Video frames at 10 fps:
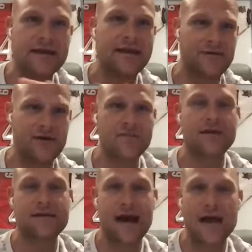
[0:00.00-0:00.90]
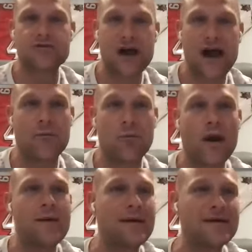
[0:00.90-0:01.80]
give him the entire job.
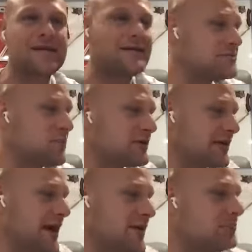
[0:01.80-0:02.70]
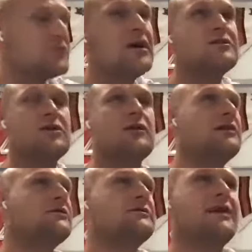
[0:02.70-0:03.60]
What I basically did is put together. So
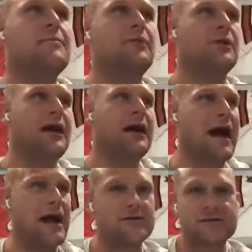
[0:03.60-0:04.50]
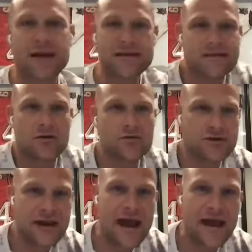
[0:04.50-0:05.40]
here's an example: a house that I still own
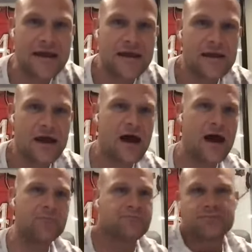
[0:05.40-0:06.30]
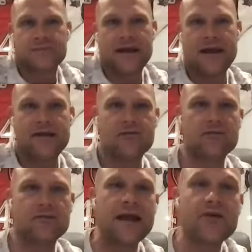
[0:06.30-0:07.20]
today um, in
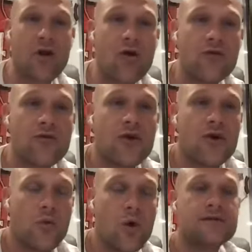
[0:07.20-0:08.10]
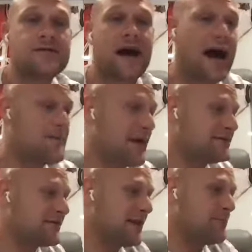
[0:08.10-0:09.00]
Lake Grove was I
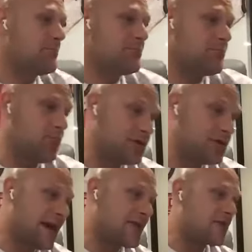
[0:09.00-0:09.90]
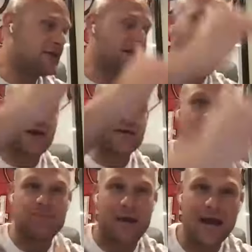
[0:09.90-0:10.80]
basically put together an entire
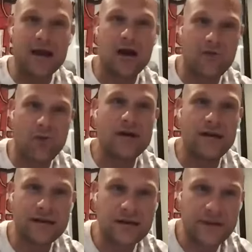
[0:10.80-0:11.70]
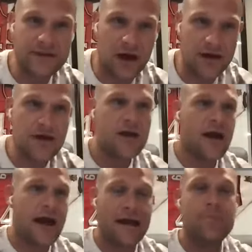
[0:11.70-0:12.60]
spec of what needed to be done,
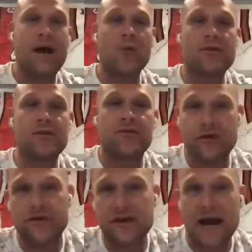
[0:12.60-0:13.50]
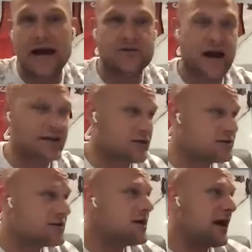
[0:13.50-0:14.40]
and I met with a few different
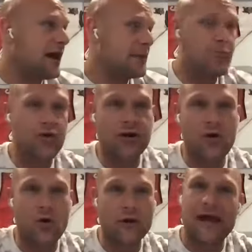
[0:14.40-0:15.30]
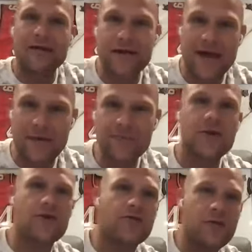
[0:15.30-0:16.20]
contractors and I put it all out to them
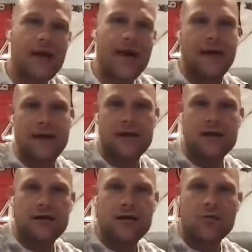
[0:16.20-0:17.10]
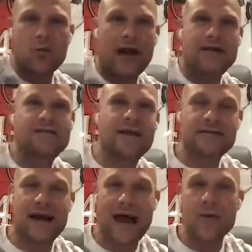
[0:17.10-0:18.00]
for bid. What I said
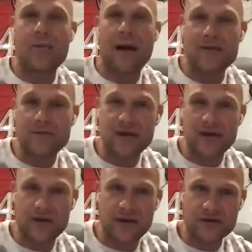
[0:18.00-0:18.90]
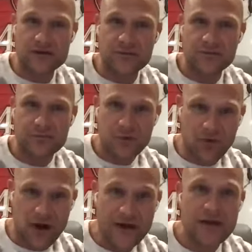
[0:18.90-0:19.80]
is I would buy the materials,
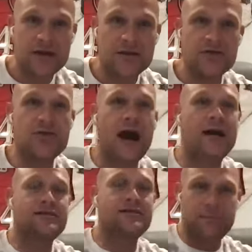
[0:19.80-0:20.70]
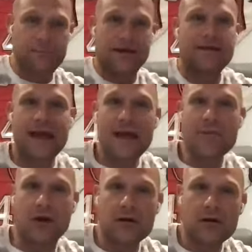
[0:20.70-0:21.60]
right? You guys bid the
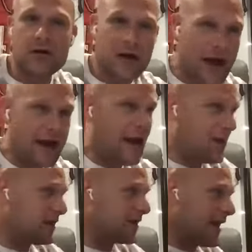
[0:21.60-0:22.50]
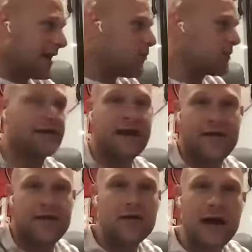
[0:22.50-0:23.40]
labor and I would get them all
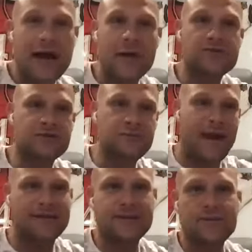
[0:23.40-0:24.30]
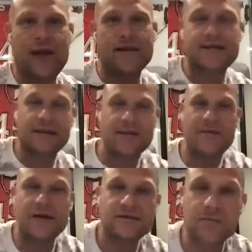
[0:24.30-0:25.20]
together and I was just passing them around until I
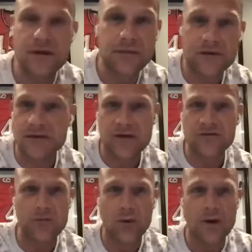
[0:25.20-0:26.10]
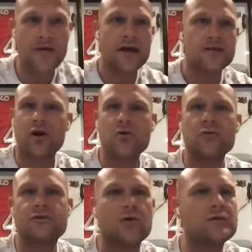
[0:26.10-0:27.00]
found some people I was comfortable with.
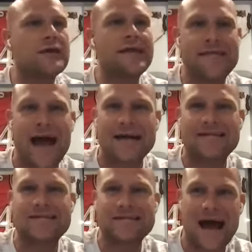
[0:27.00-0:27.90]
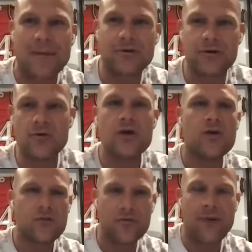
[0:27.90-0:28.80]
Don't don't let that stop you
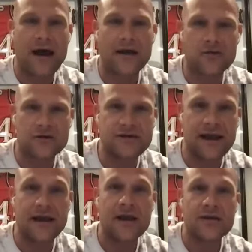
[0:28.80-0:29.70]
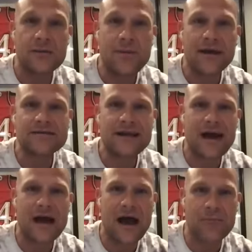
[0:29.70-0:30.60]
from buying real estate. The biggest thing
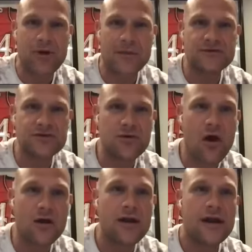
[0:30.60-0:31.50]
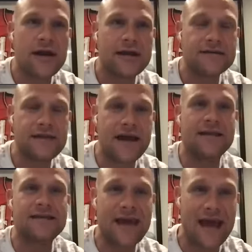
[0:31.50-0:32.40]
I, I promise you, Art, is that
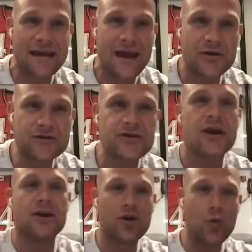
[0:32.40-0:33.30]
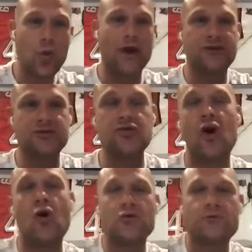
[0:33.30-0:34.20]
in 10 years, you'll wish you
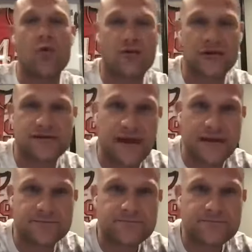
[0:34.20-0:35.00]
owned more real estate.